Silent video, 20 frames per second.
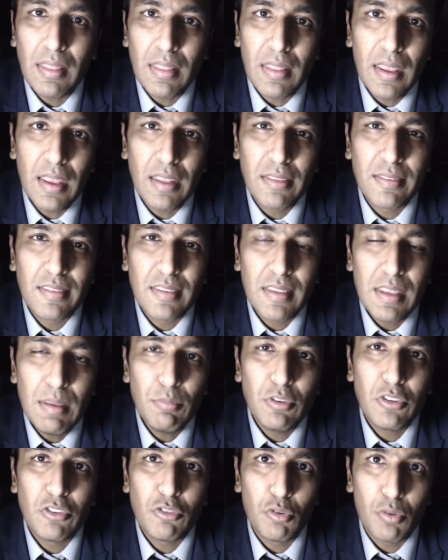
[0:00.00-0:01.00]
it
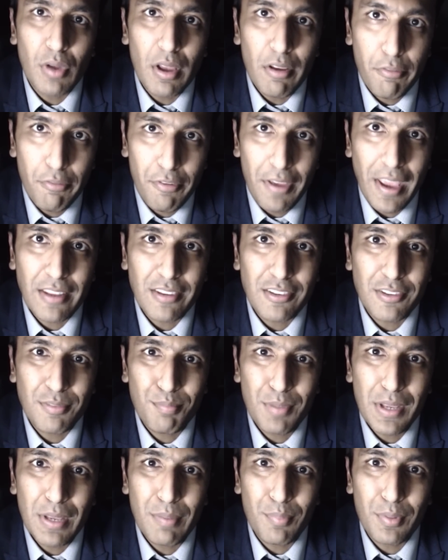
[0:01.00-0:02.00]
seems to affect
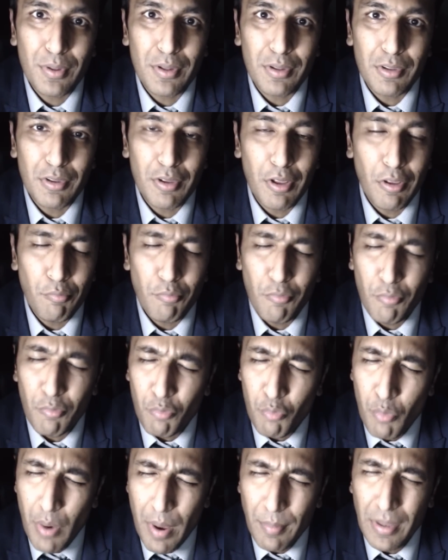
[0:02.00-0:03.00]
people,
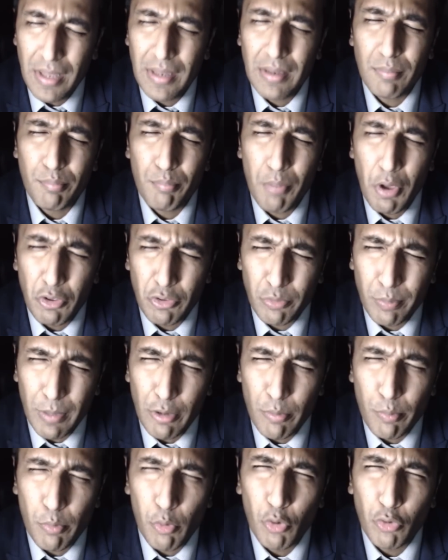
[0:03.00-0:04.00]
women,
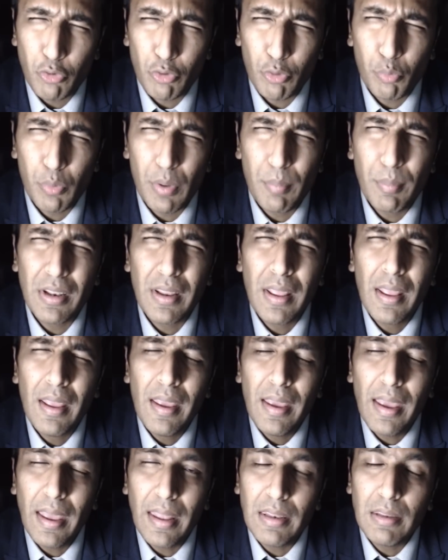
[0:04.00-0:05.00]
postmenopausal women,
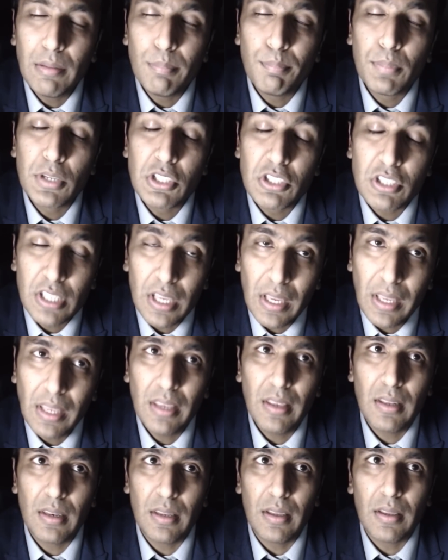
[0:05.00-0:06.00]
and in
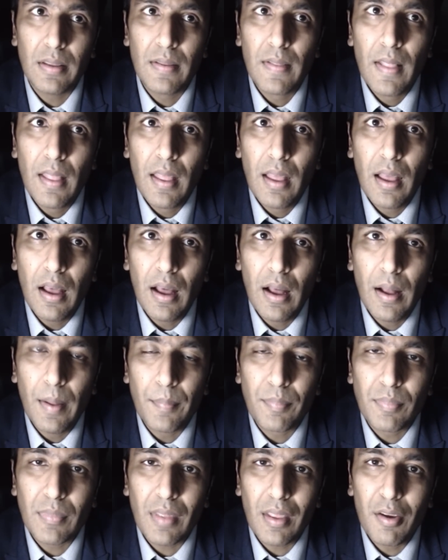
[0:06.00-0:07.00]
particular,
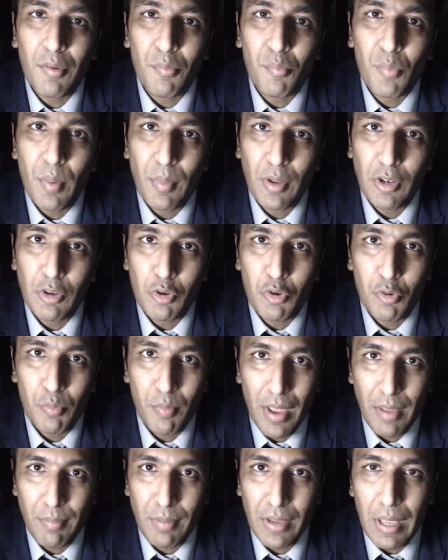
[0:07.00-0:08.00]
women who
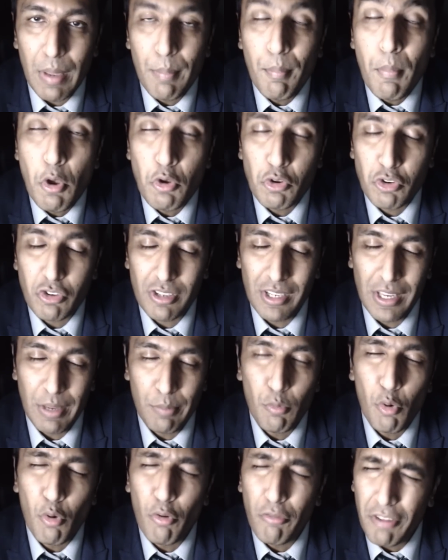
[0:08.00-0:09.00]
may be emotionally
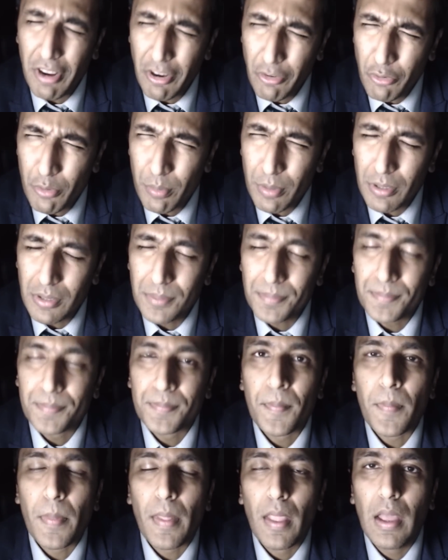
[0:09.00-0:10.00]
more vulnerable.
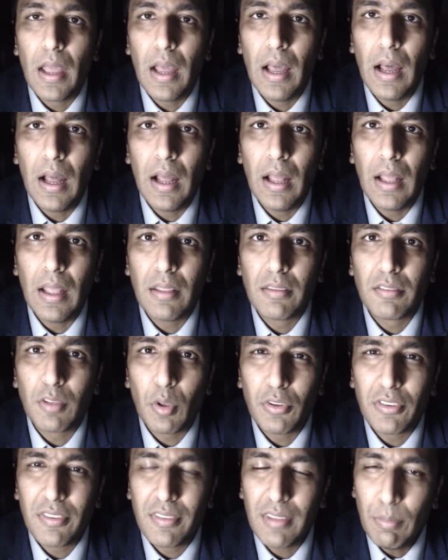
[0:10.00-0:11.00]
So
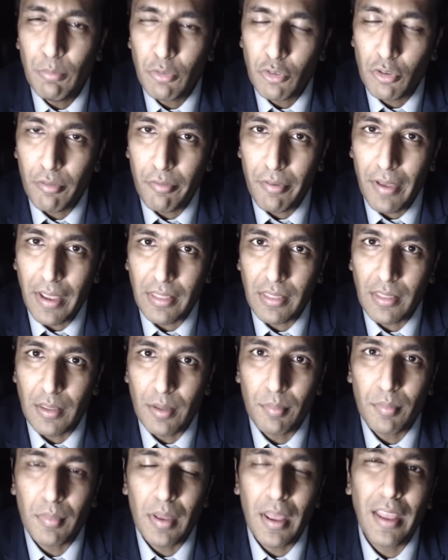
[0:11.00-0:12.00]
it seems to affect
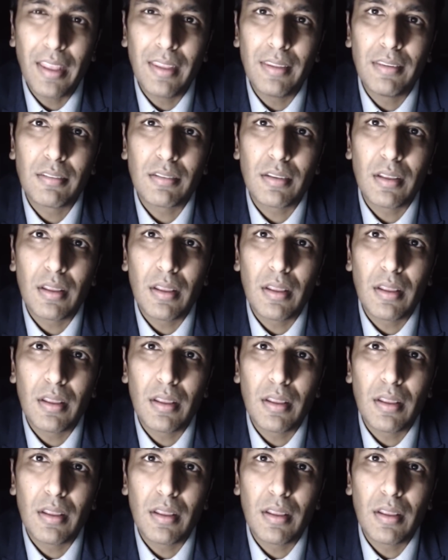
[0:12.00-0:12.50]
them. And